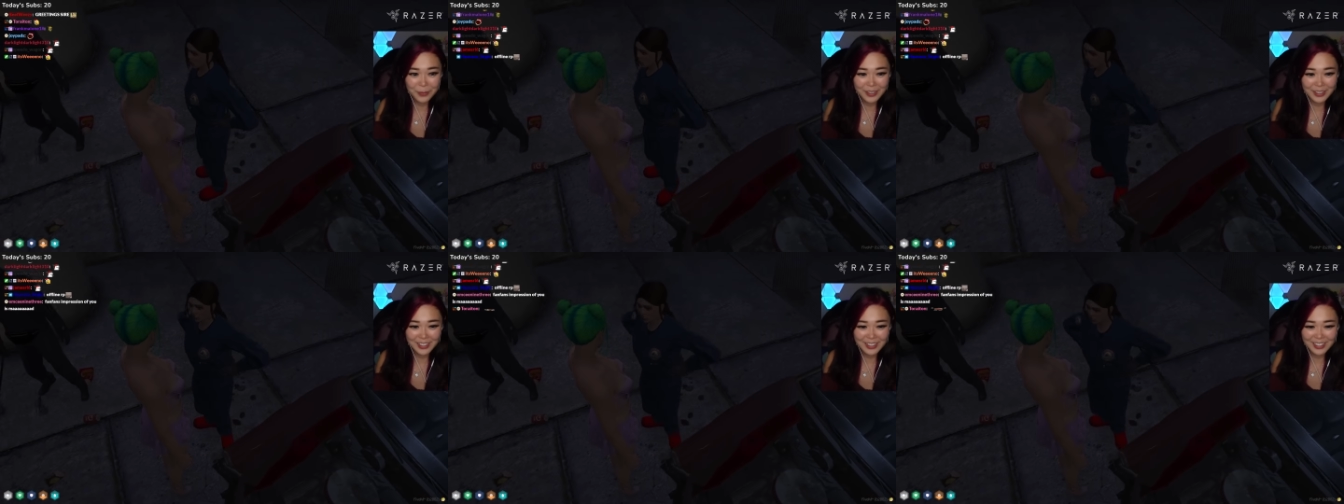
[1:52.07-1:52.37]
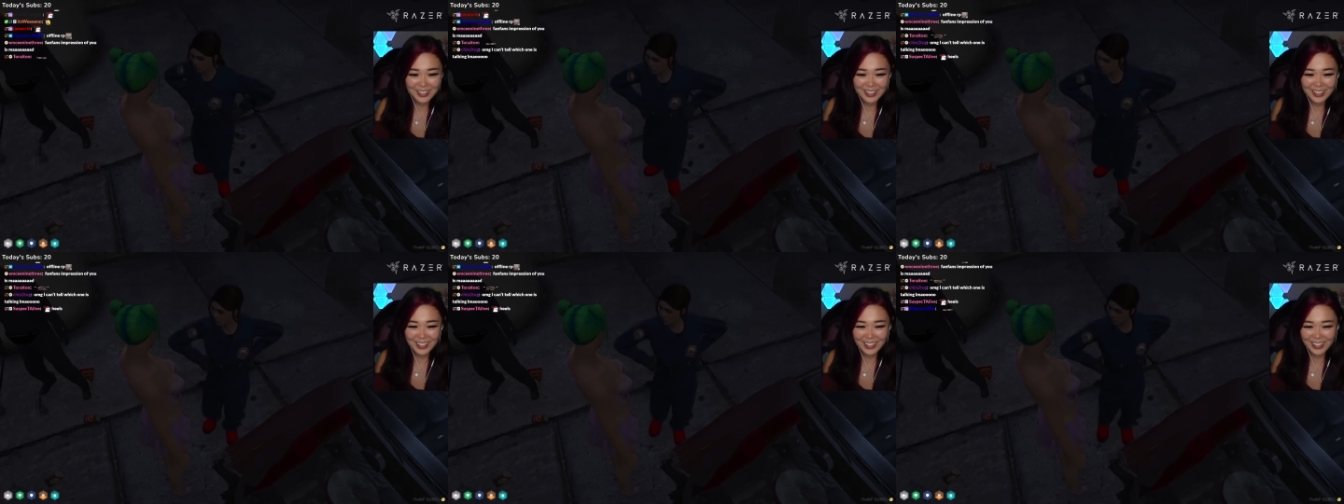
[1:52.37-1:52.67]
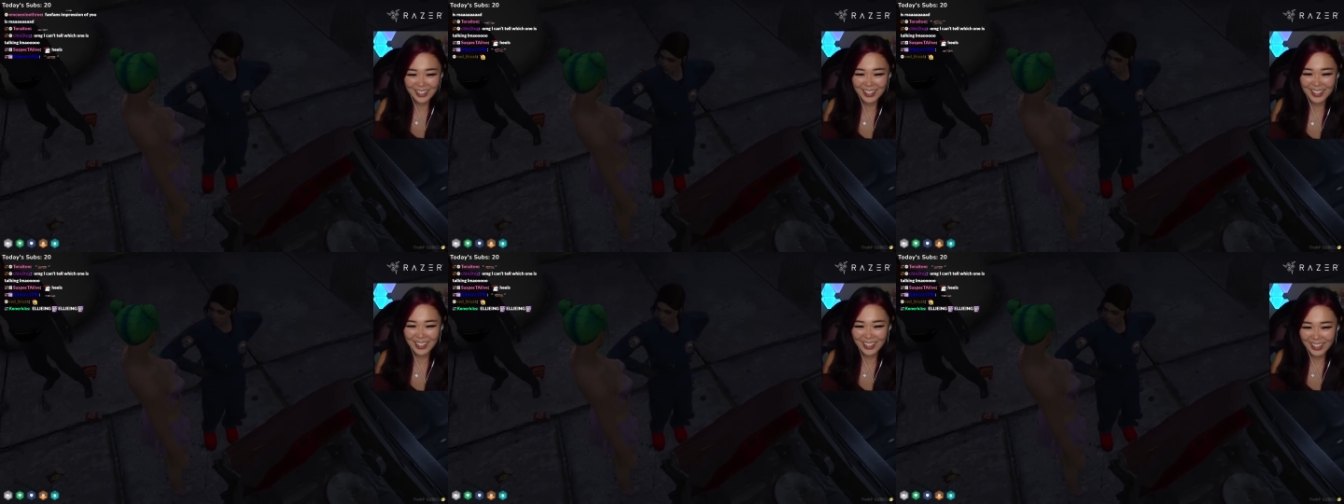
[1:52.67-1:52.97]
Oh,
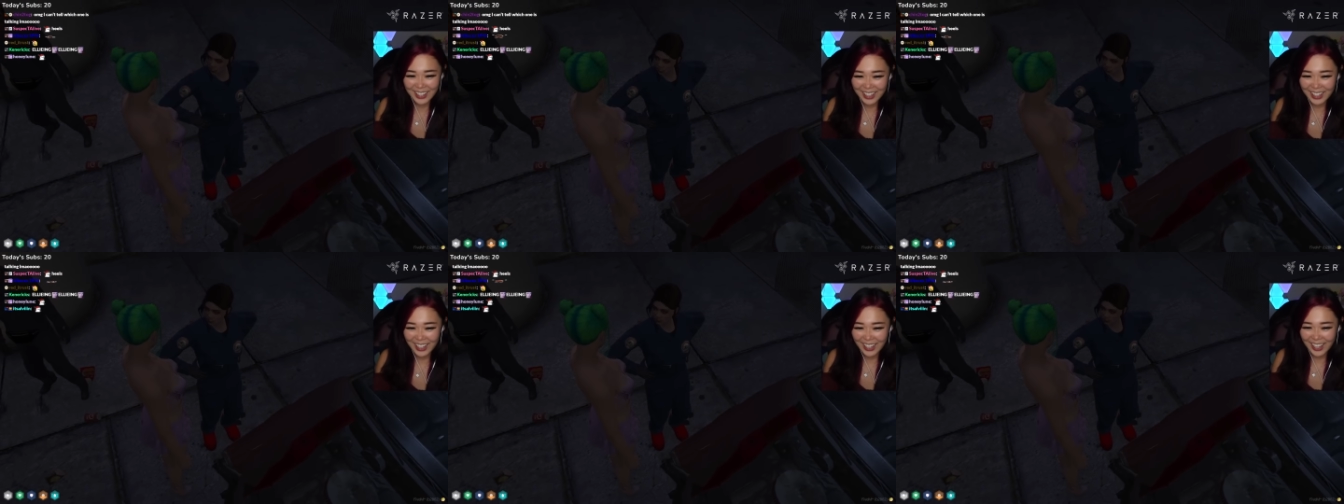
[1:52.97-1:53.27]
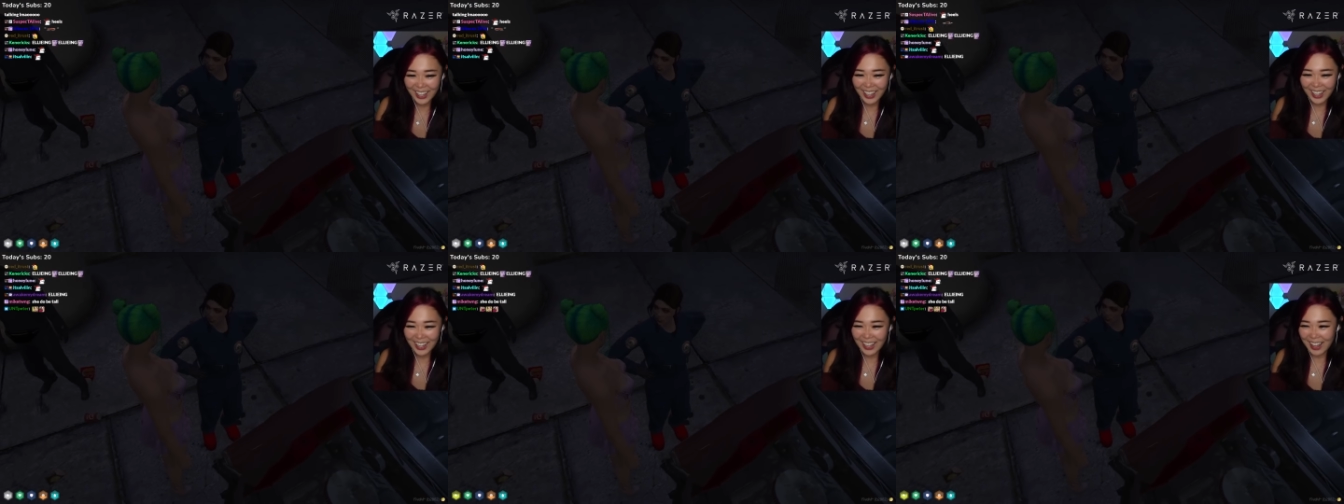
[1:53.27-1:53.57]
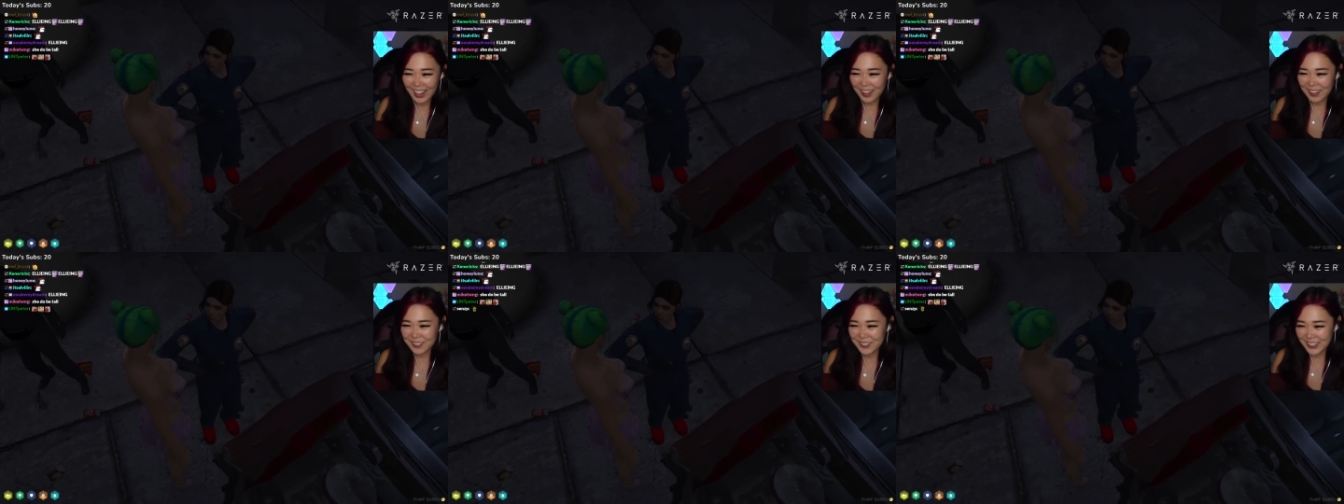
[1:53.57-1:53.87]
thank you, ma'am.
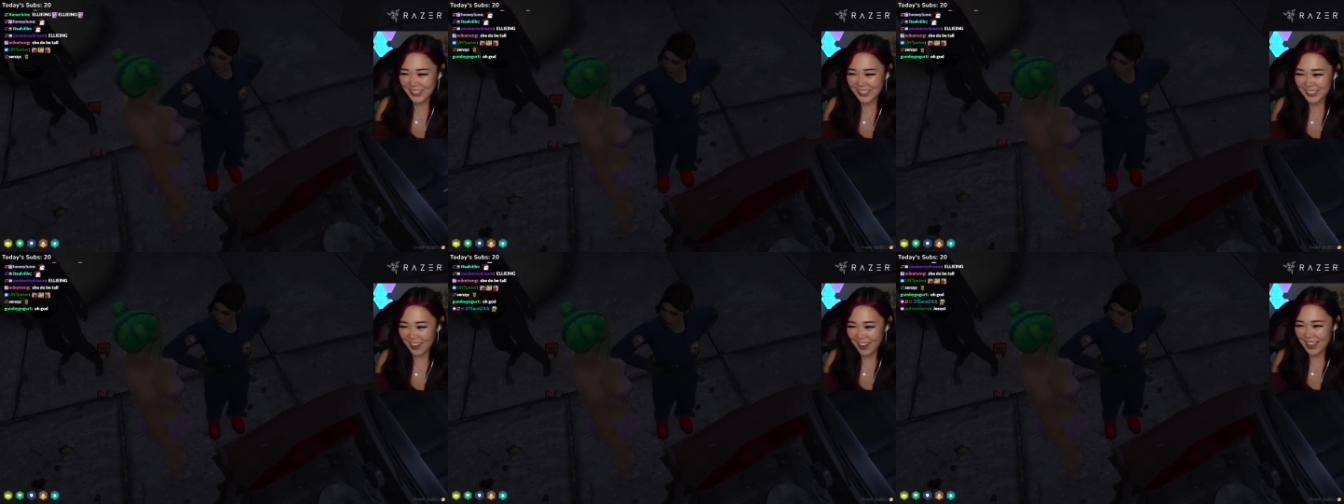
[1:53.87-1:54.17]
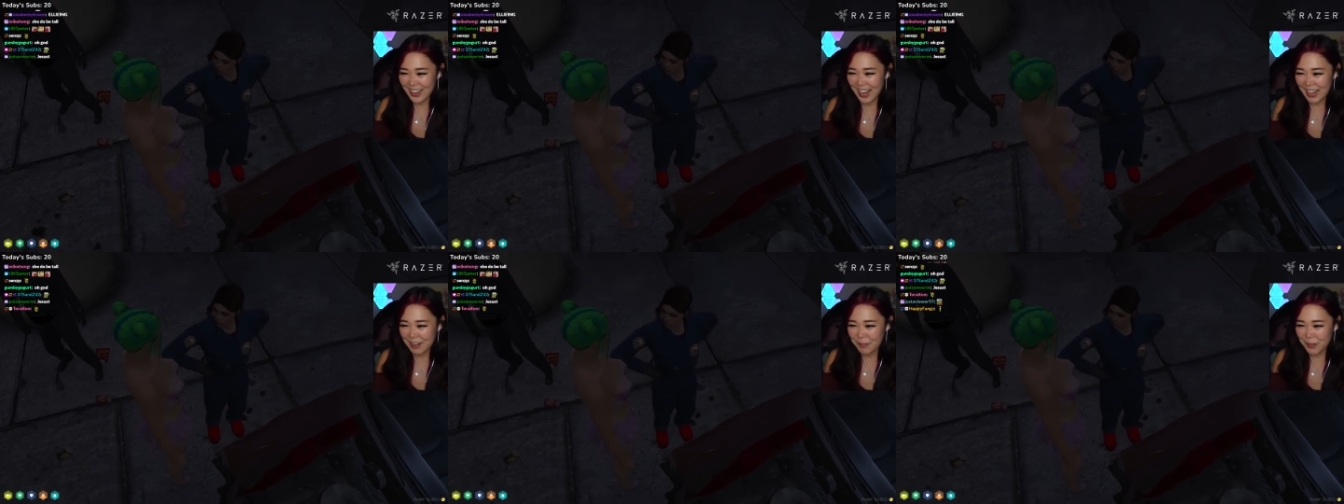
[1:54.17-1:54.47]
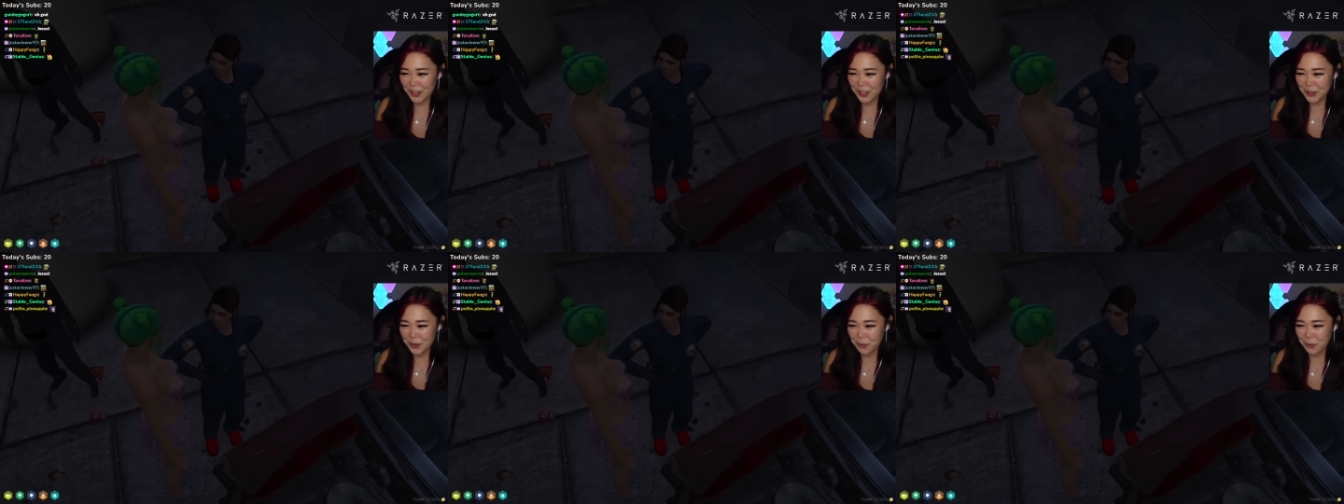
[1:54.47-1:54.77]
Oh my god,
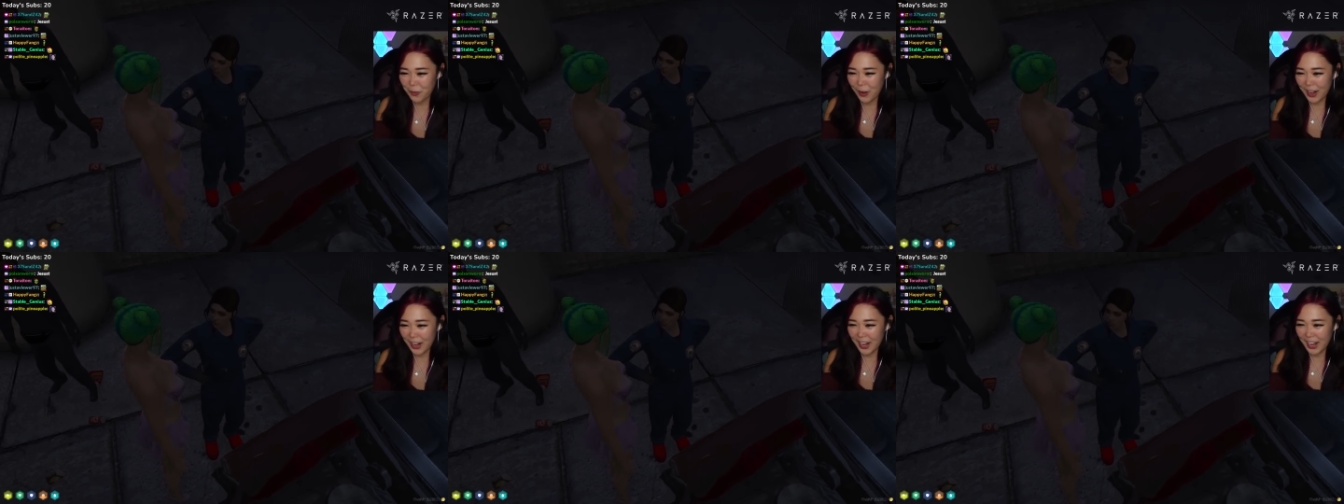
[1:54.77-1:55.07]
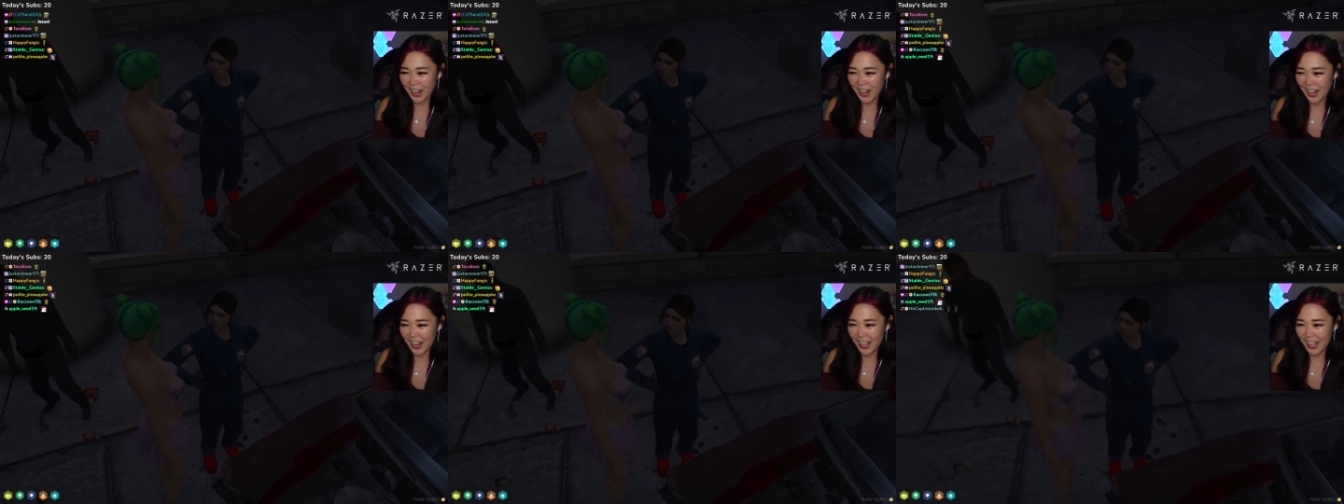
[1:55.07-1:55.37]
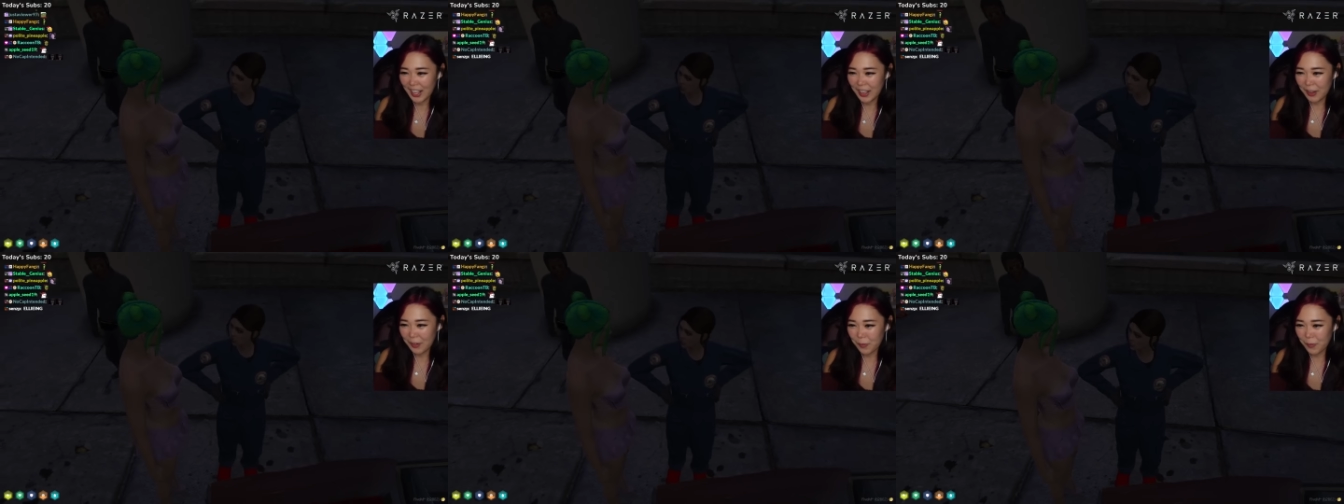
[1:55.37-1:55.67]
and what I'm are you- Astro
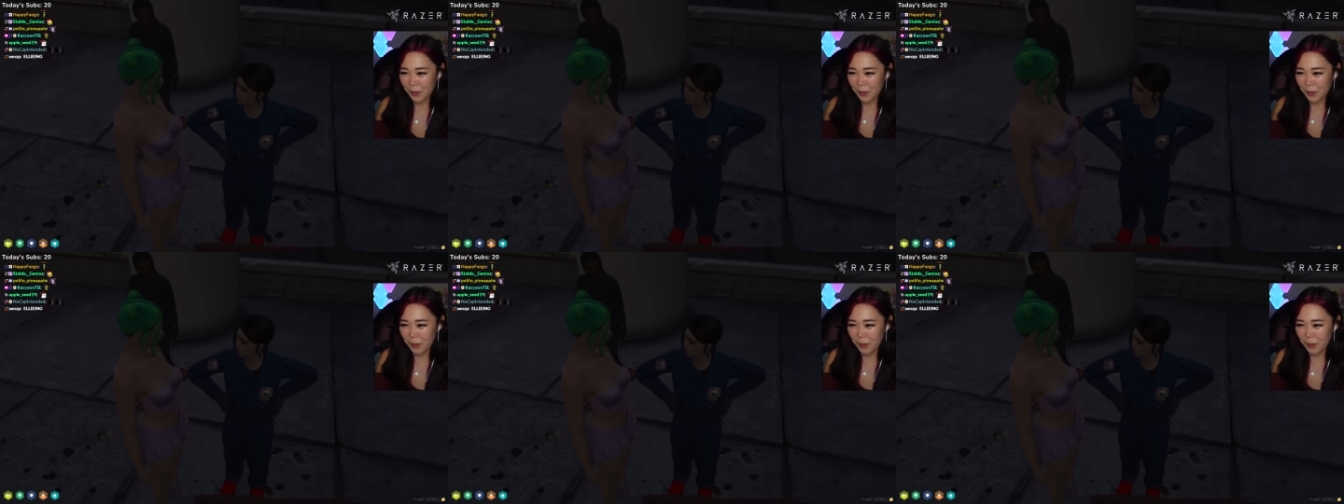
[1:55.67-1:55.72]
Boy.